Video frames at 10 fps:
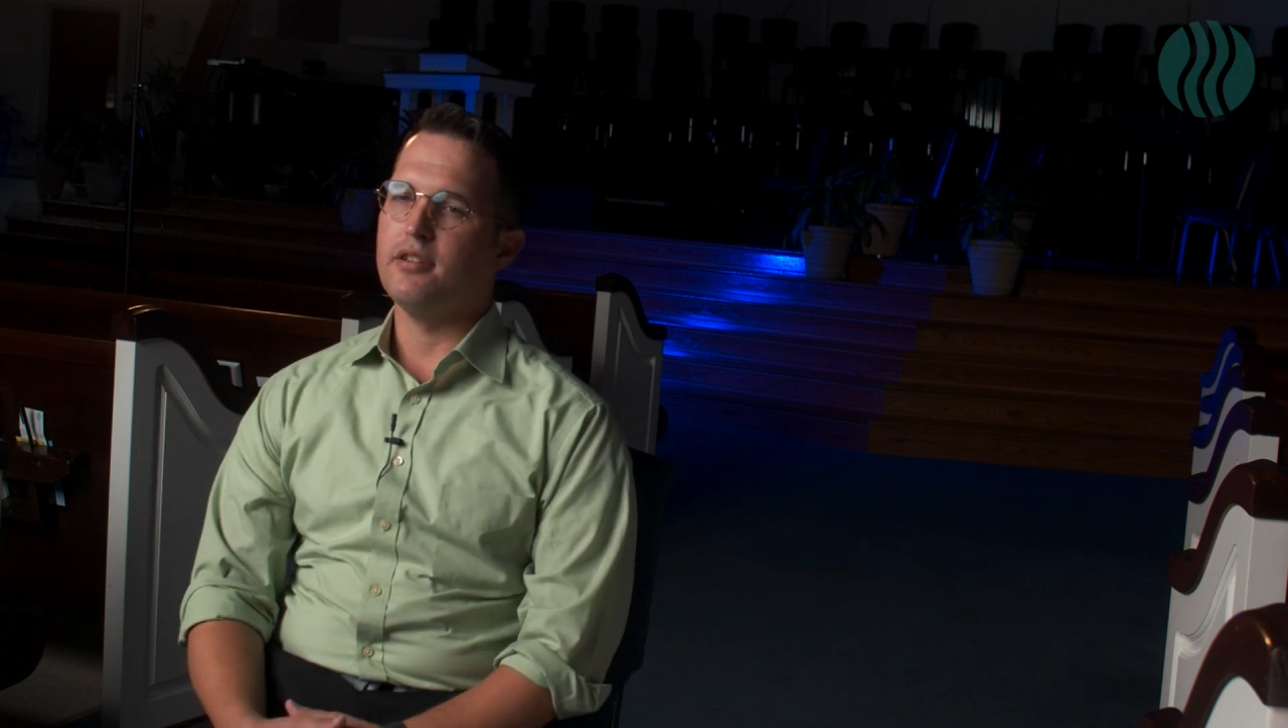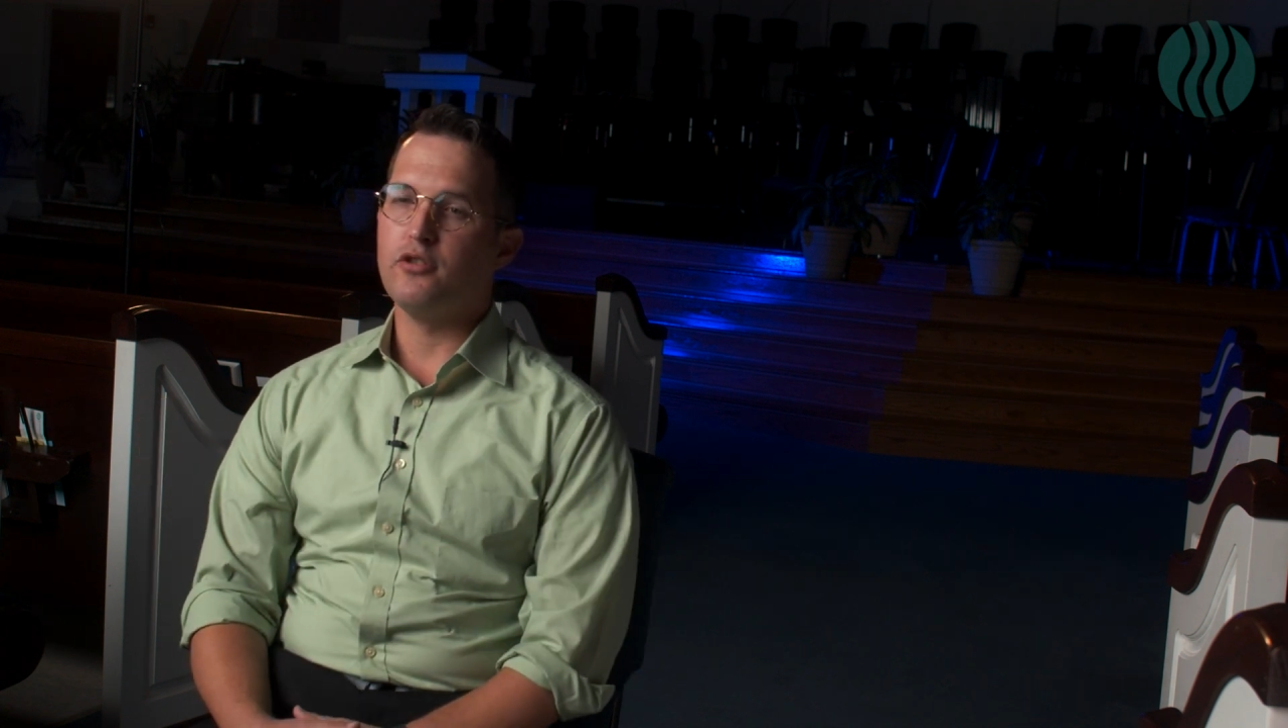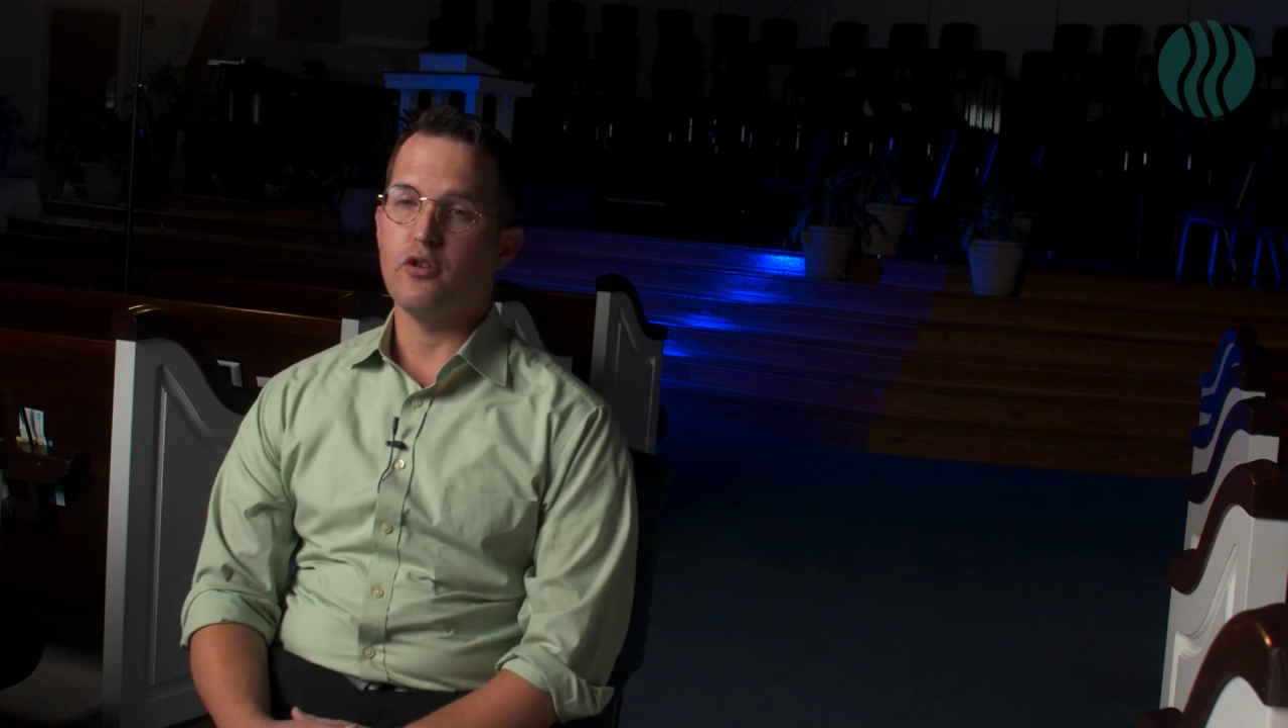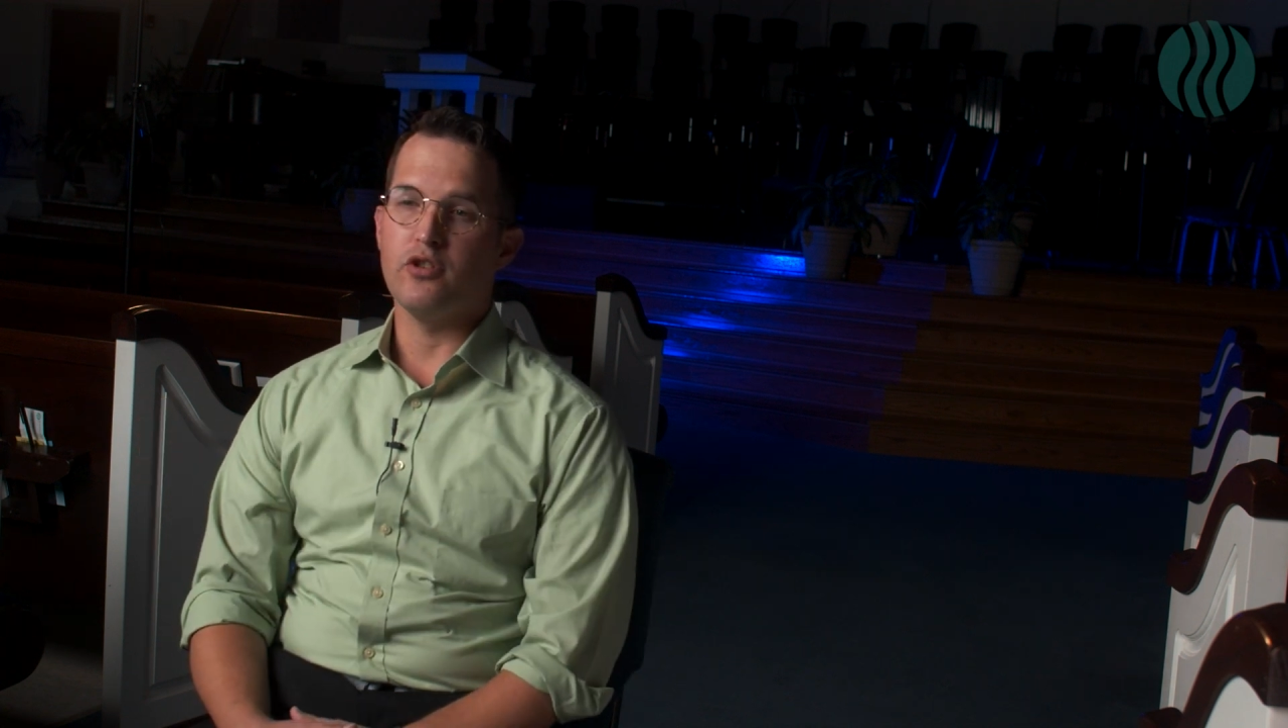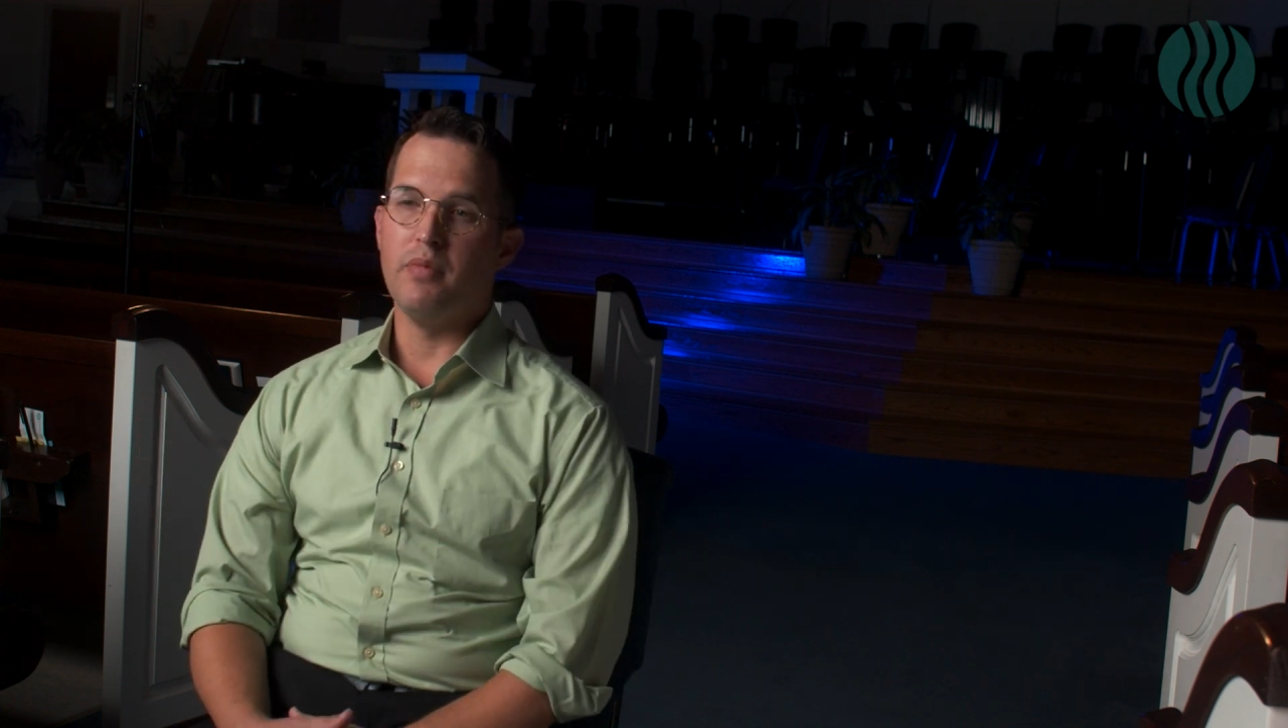the
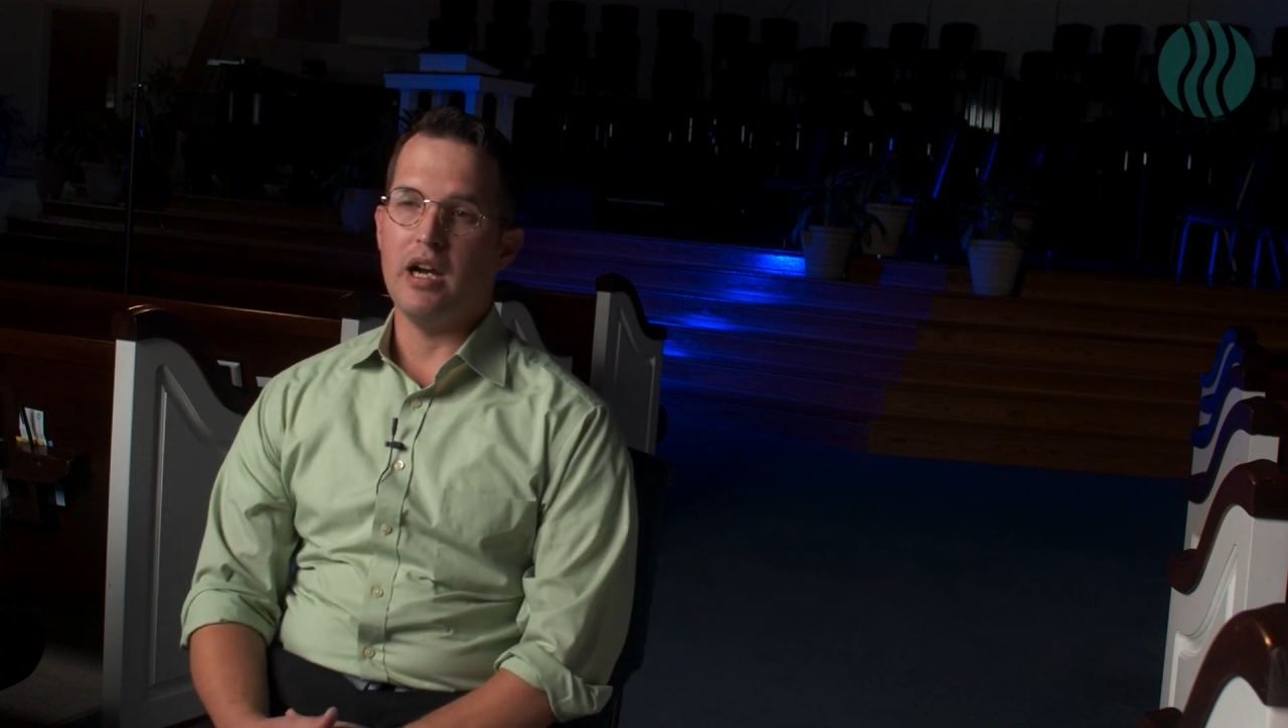church